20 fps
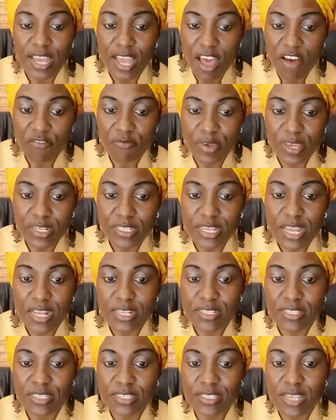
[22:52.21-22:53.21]
The government
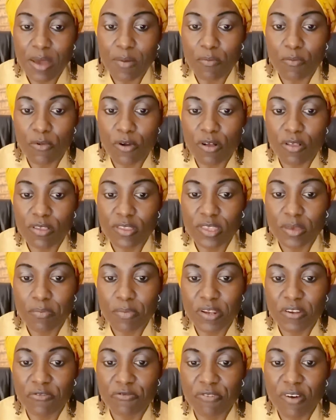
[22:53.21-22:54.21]
and some wealthy
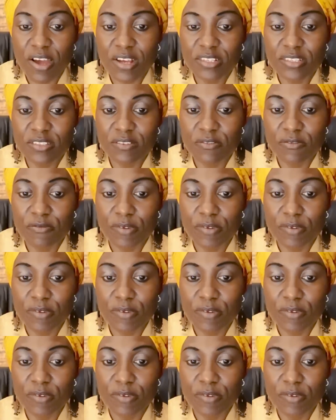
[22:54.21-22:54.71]
benefact